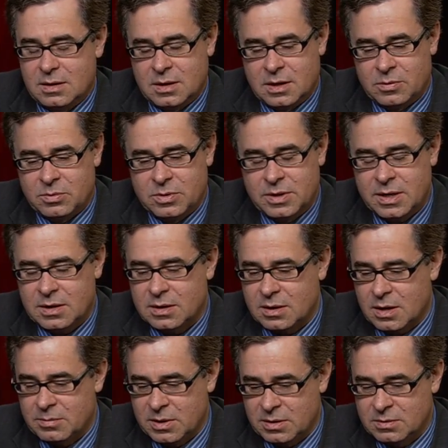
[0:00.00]
Yeah. Well, that
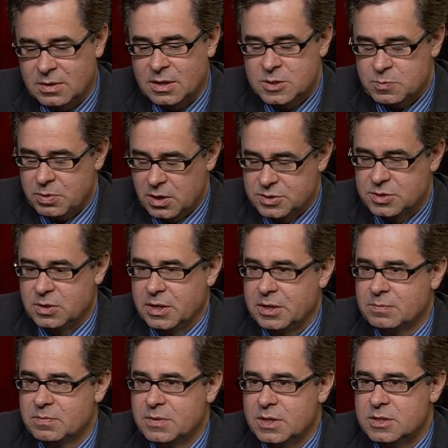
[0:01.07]
I mean, it's
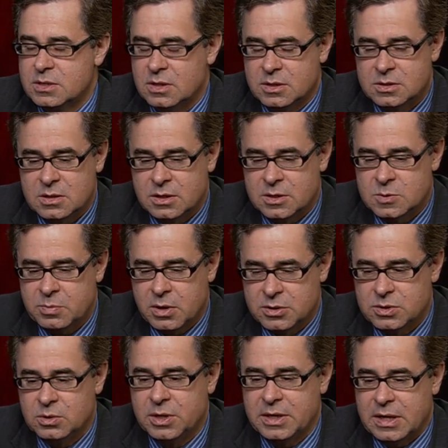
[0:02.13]
puzzling. It, it, it's
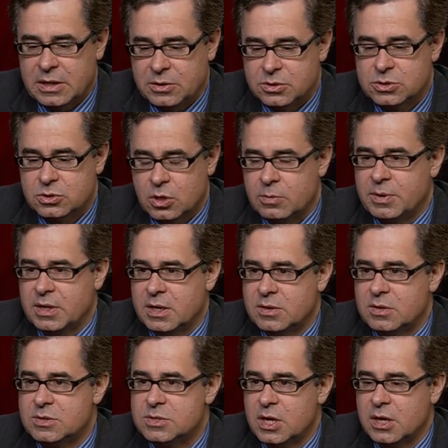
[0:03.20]
puzzling and disturbing
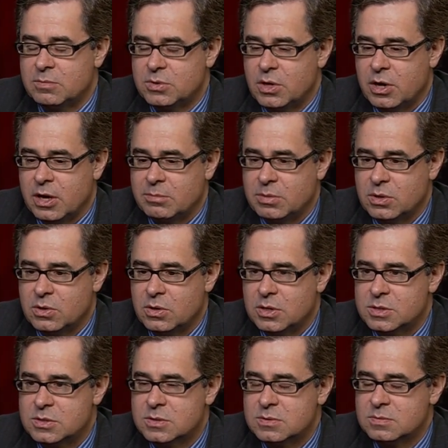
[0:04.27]
at the same time
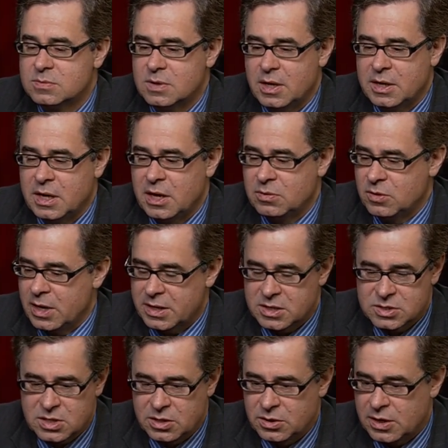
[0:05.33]
because again, like I
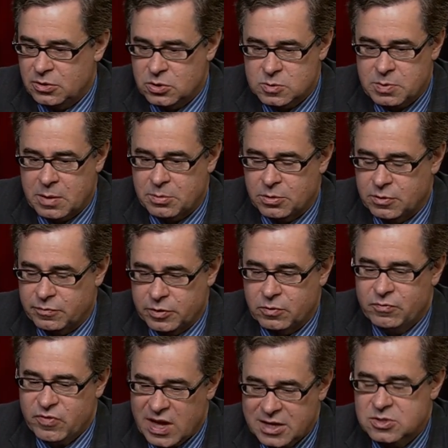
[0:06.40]
said in that newspaper interview,
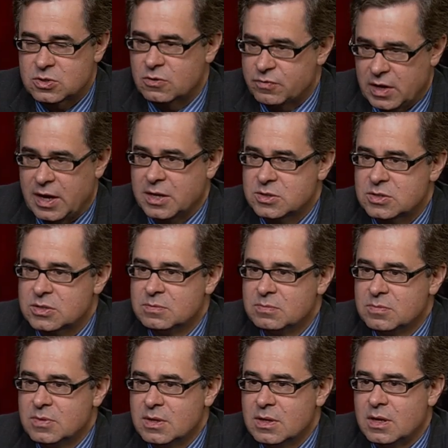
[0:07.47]
facts are facts.
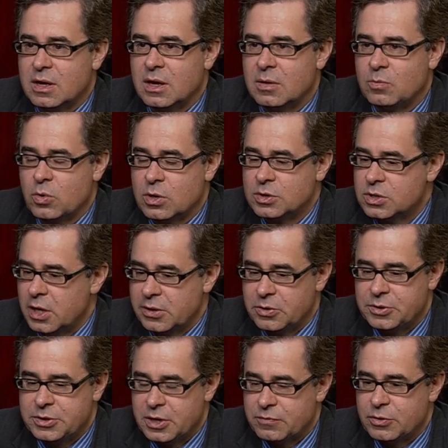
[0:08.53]
Um, we're
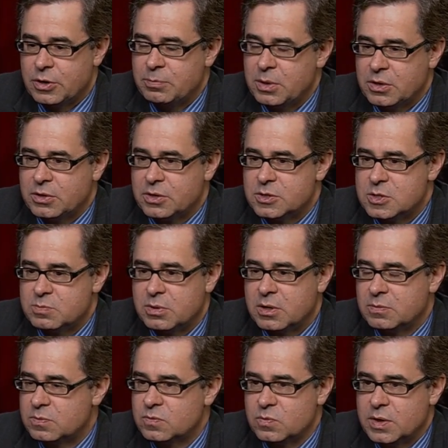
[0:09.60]
entitled to different opinions,
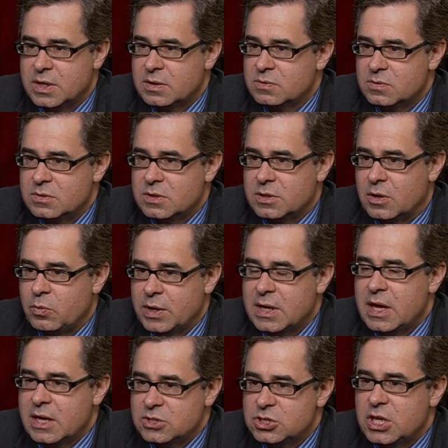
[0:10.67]
but we, you know, we
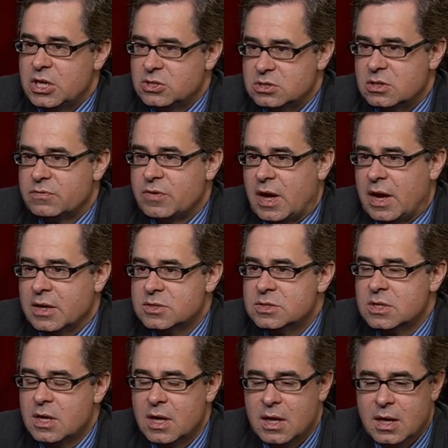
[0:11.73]
can't change the facts.